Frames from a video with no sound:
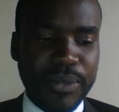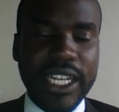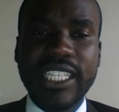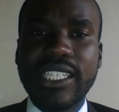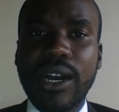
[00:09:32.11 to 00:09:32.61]

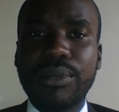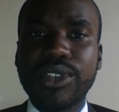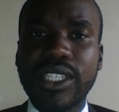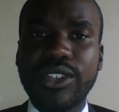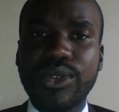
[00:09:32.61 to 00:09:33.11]
Let's now
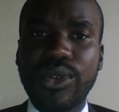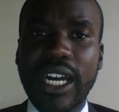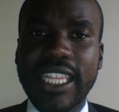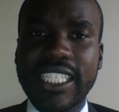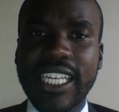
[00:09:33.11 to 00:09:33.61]
proceed to look
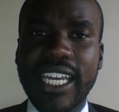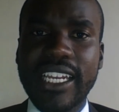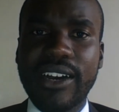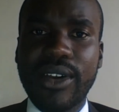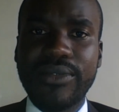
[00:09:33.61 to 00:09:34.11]
at the
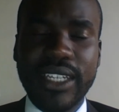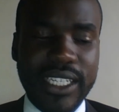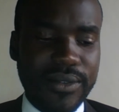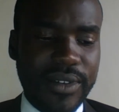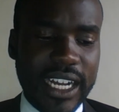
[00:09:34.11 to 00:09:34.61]
second
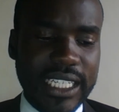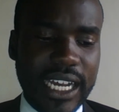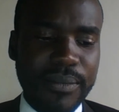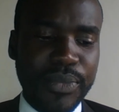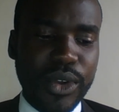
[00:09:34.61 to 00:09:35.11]
aggravating
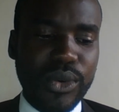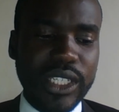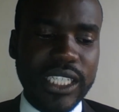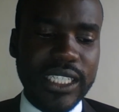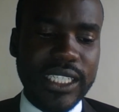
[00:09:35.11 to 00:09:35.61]
factor,
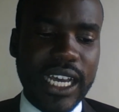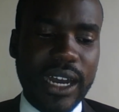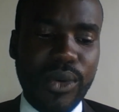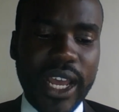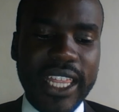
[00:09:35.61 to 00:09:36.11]
which is
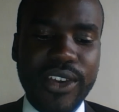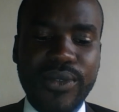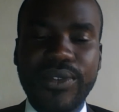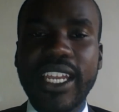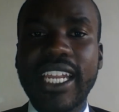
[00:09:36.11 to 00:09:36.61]
where the
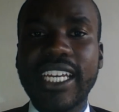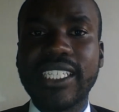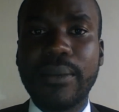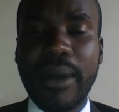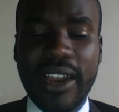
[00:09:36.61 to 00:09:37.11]
offender is
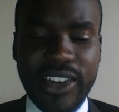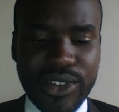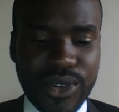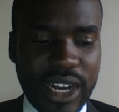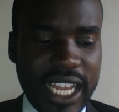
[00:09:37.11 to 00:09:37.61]
a
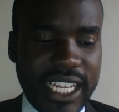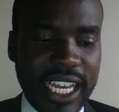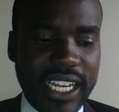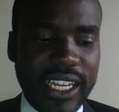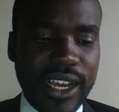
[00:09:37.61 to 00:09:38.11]
parent or
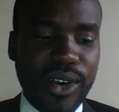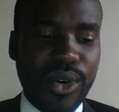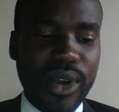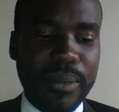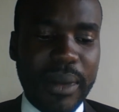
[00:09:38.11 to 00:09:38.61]
guardian
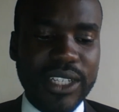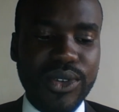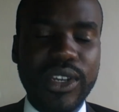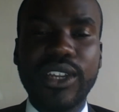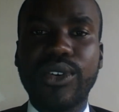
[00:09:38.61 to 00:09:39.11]
or a
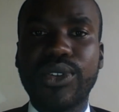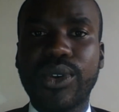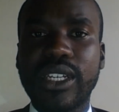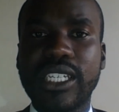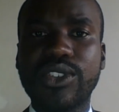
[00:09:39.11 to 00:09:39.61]
person in
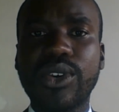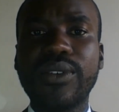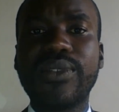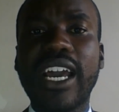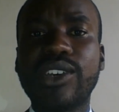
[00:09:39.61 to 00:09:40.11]
authority. So
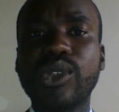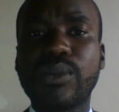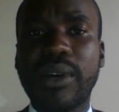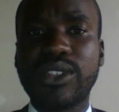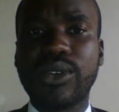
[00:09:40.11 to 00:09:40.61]
if the accused
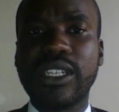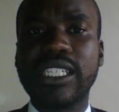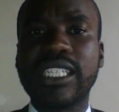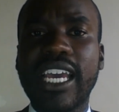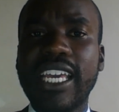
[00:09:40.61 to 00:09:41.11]
person
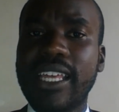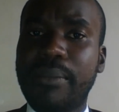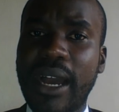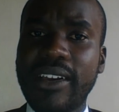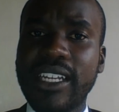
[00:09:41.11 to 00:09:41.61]
is either a
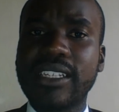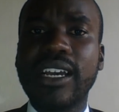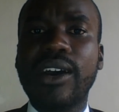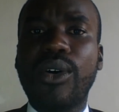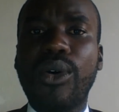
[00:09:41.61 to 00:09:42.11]
parent
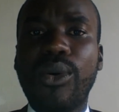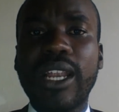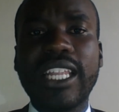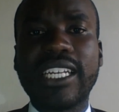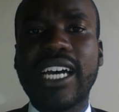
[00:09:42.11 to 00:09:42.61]
or
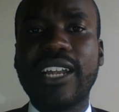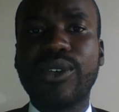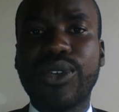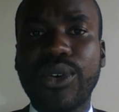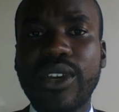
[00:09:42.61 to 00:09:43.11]
one that had
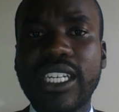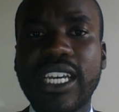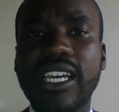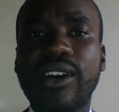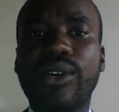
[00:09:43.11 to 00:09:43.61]

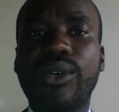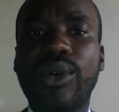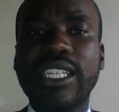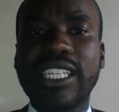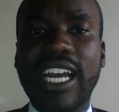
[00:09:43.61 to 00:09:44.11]
authority or
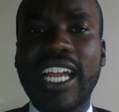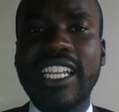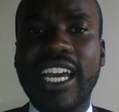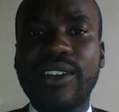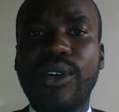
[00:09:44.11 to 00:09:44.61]
was a
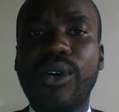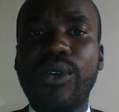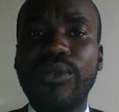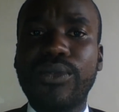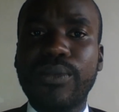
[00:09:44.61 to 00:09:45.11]
guardian
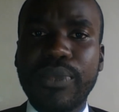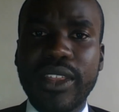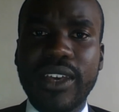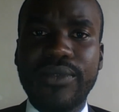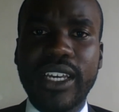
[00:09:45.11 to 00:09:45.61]
of
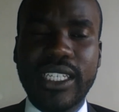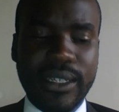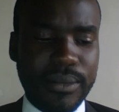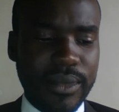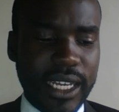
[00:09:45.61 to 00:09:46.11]
the
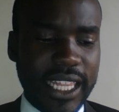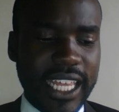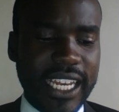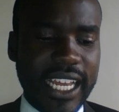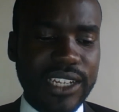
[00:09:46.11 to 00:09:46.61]
victim,
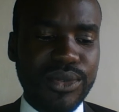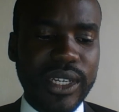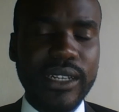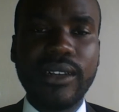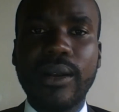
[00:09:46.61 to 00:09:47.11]
then that
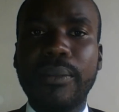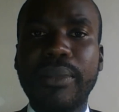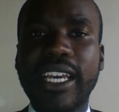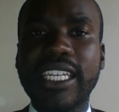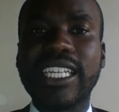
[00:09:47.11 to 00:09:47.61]
will
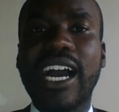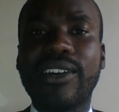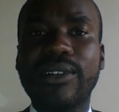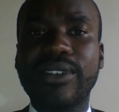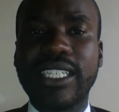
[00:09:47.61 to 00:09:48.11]
make it
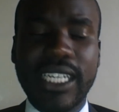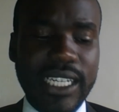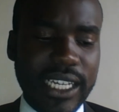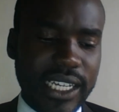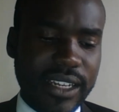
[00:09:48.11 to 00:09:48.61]
aggravated
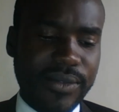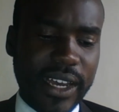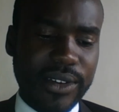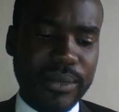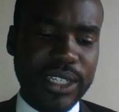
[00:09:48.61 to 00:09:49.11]

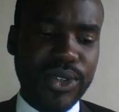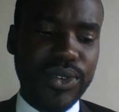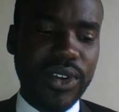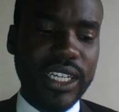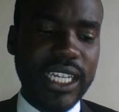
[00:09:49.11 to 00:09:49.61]
defilement.
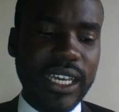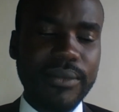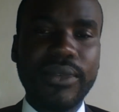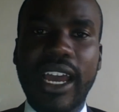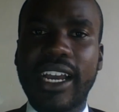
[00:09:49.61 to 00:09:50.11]
Authority,
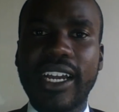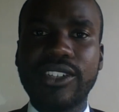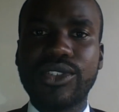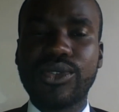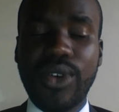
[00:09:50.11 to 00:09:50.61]
I encourage
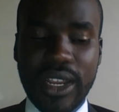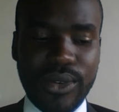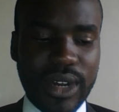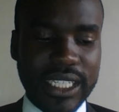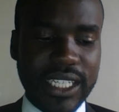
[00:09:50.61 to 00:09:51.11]
you to go and
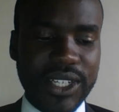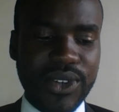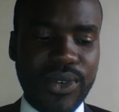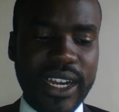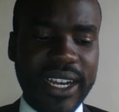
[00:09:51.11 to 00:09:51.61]
look at
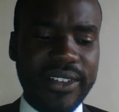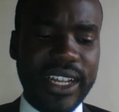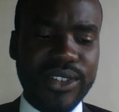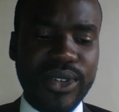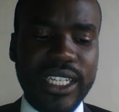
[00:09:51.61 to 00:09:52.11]
section
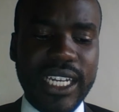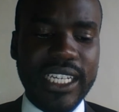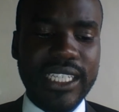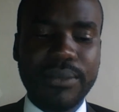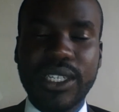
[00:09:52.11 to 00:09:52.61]

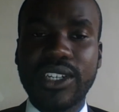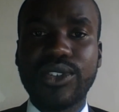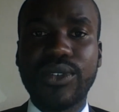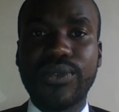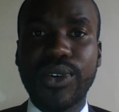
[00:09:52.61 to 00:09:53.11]
129
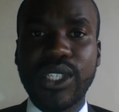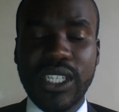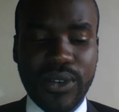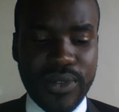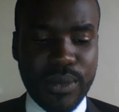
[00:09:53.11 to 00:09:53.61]
subsection
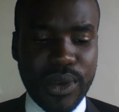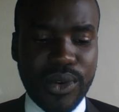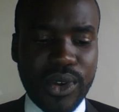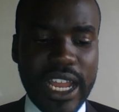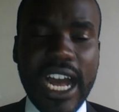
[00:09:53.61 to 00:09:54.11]
4C of the Penal
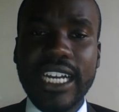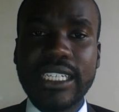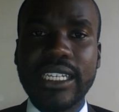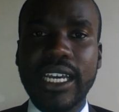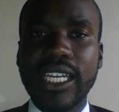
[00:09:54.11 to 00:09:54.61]
Code Act.